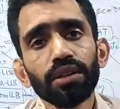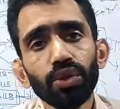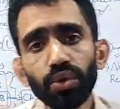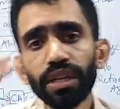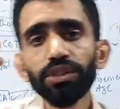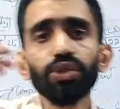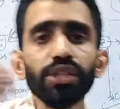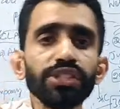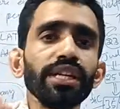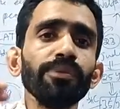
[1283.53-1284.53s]
Union
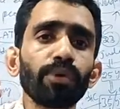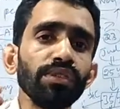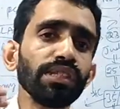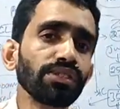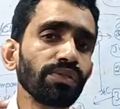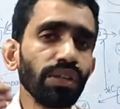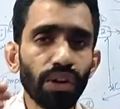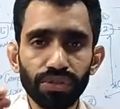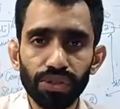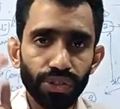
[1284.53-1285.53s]
Judiciary provisions of the
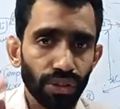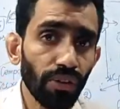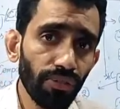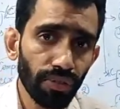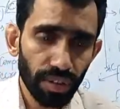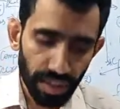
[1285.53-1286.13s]
Constitution of